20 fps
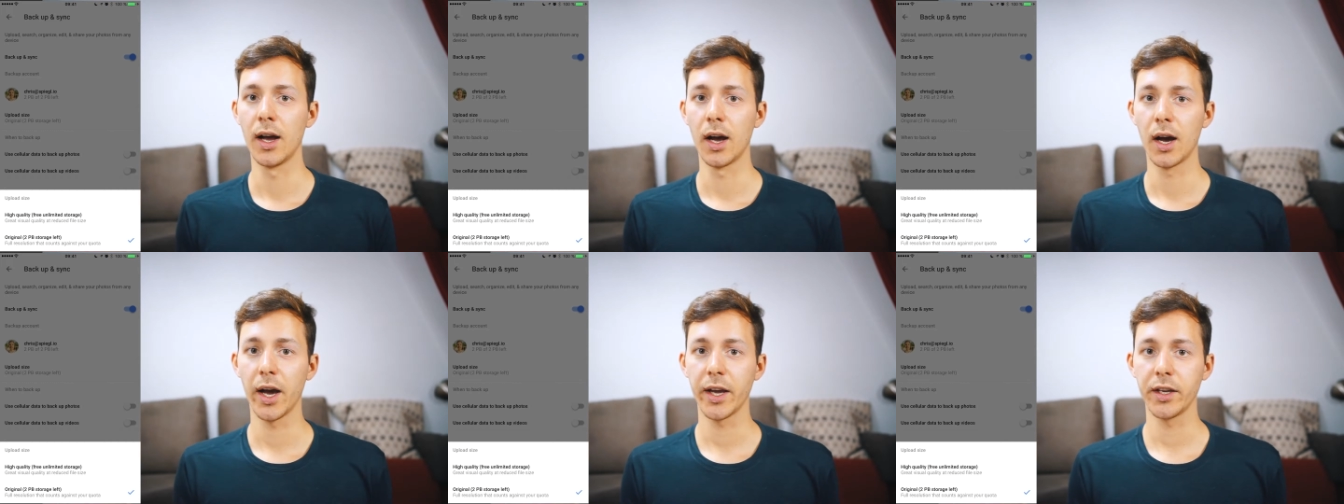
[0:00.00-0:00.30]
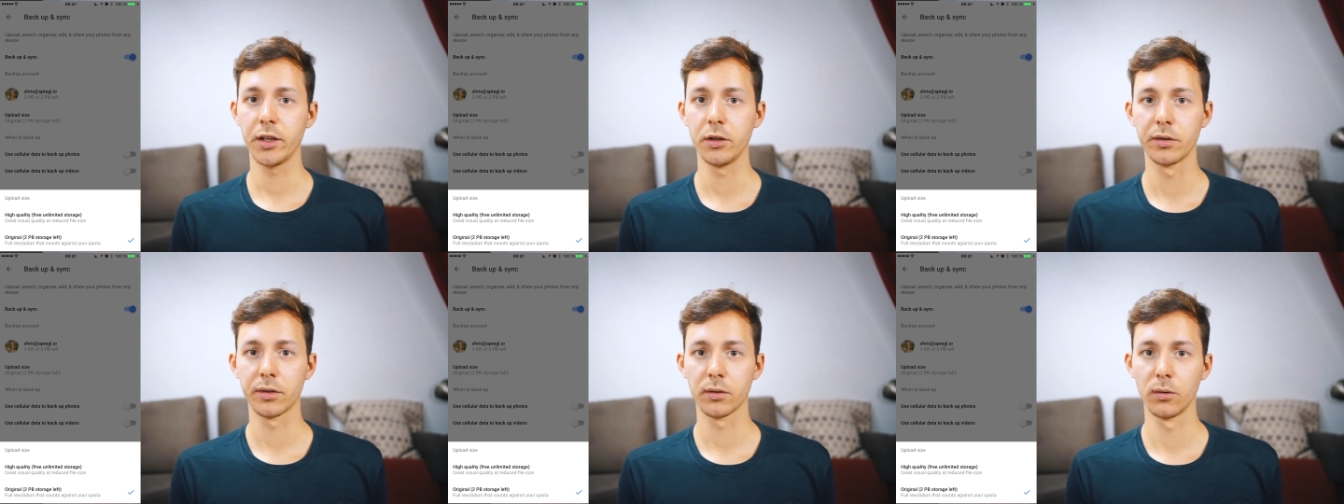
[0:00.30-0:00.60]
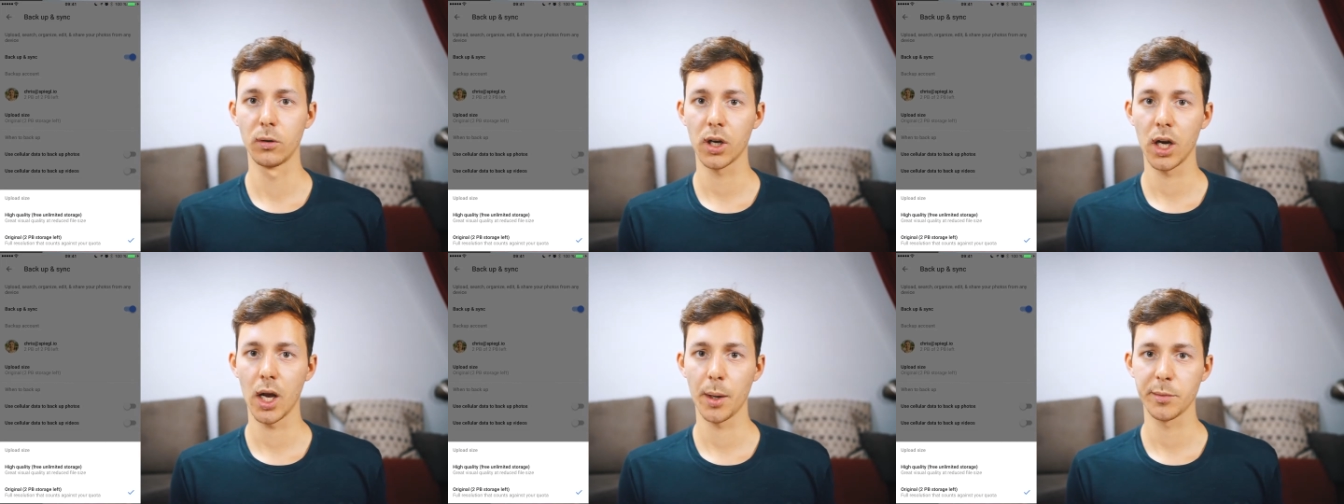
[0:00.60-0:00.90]
I use
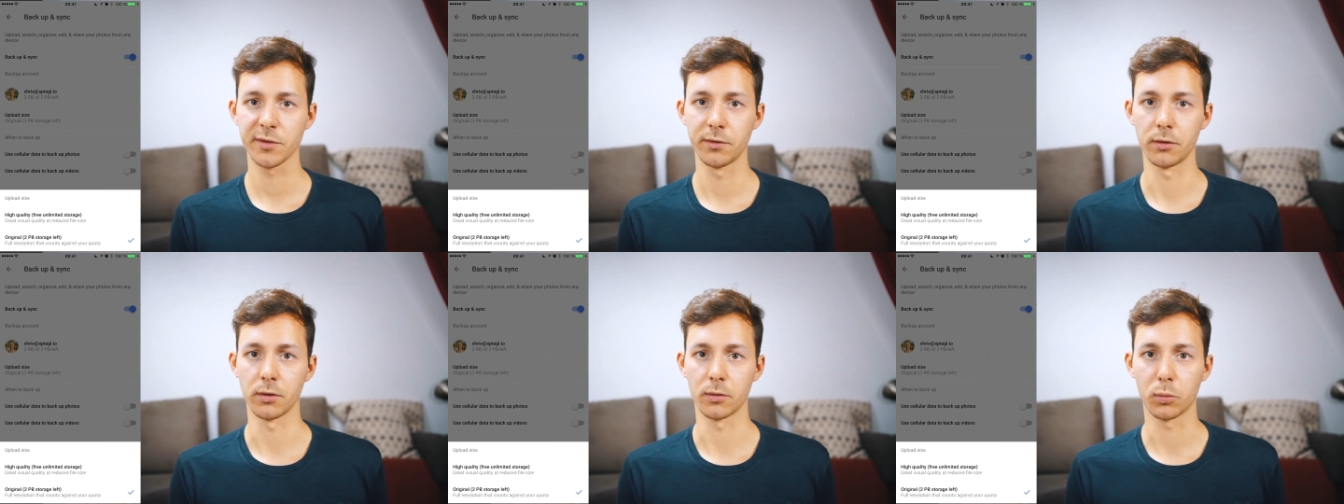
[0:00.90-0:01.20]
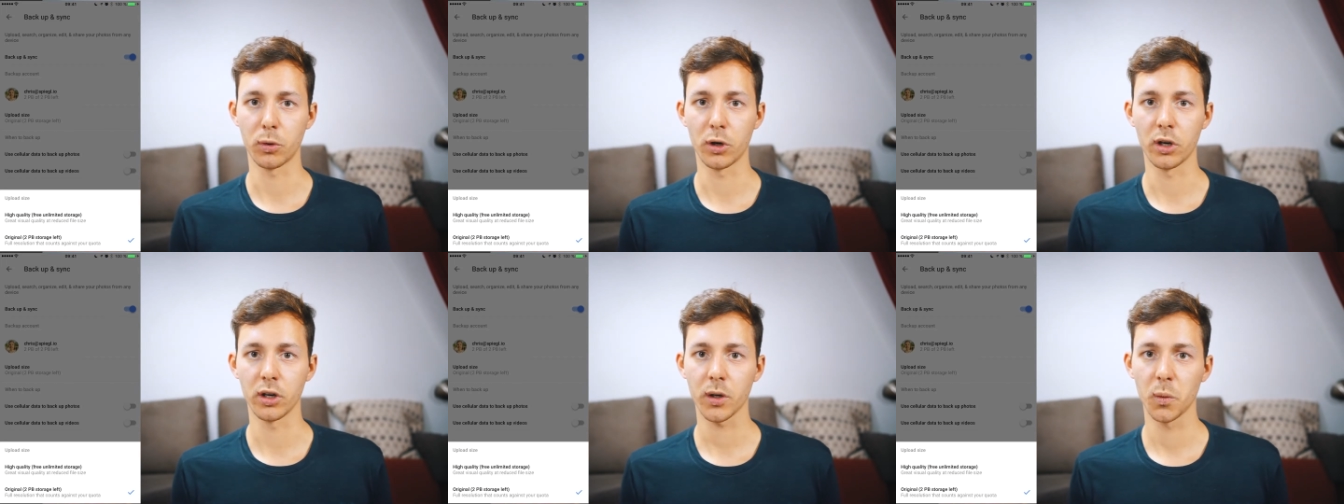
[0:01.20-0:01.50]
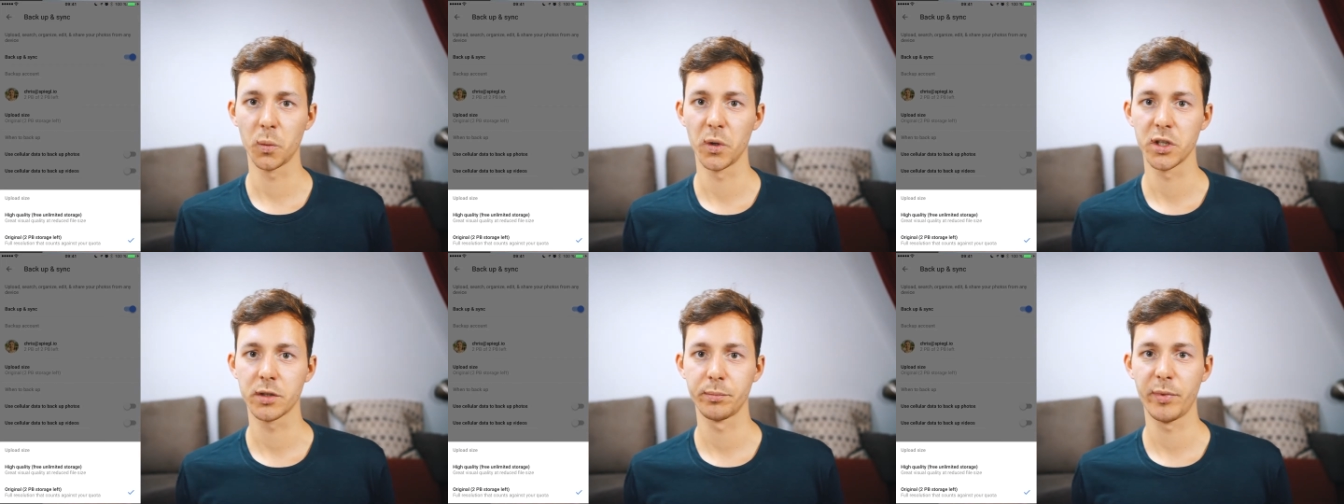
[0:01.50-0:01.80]
Google Apps for
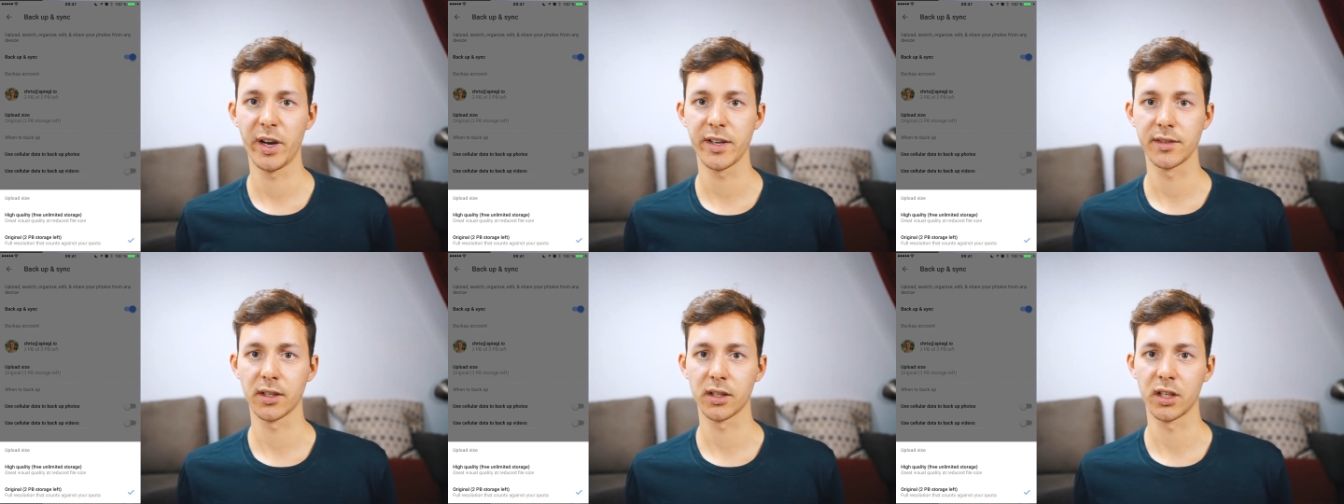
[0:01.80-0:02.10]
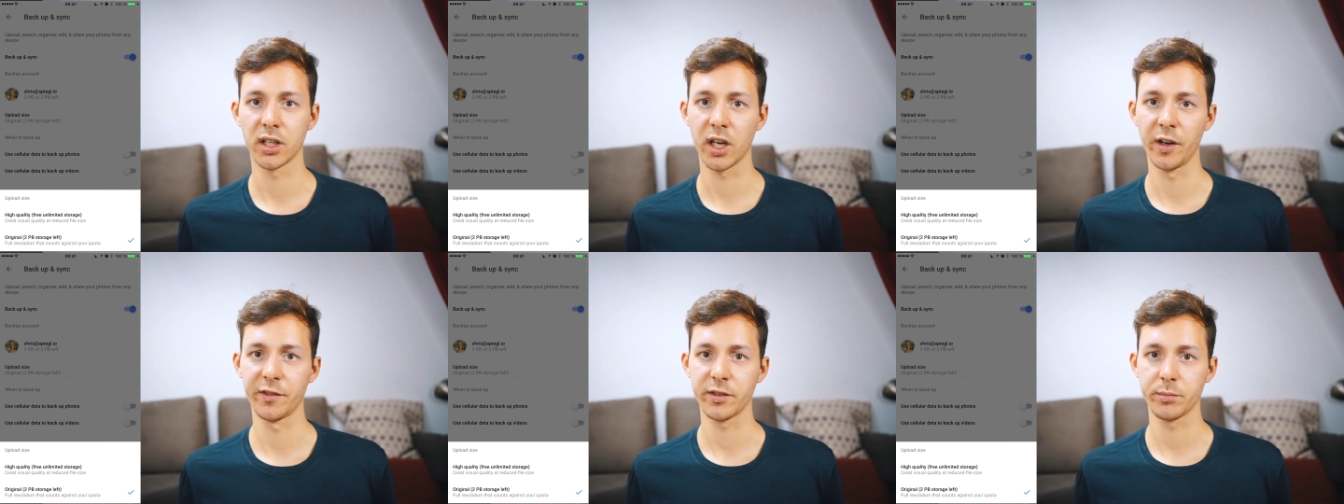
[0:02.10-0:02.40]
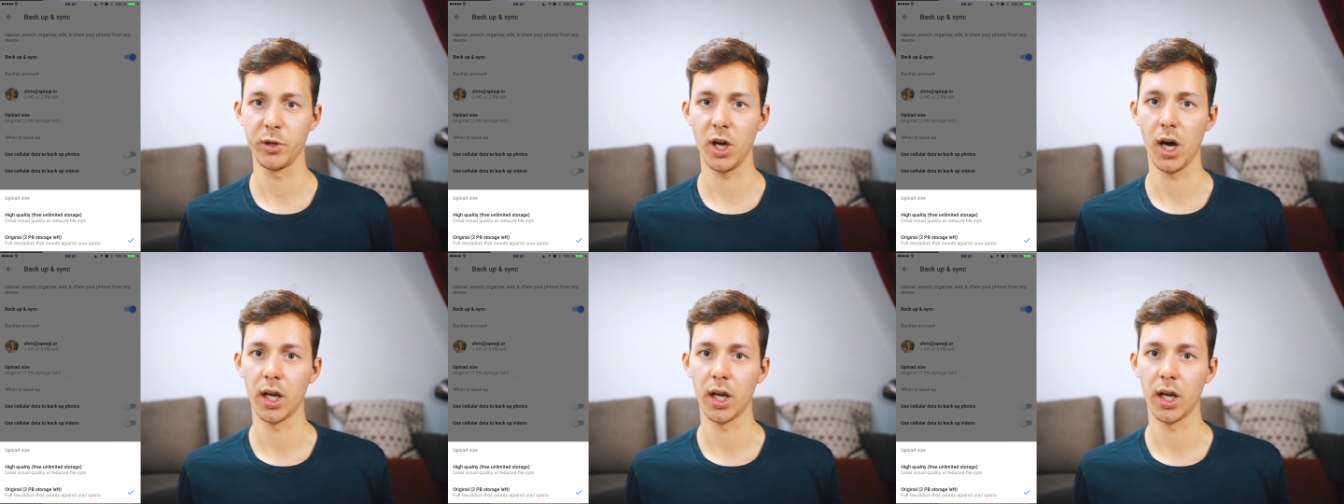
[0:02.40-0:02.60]
work, which basically gives me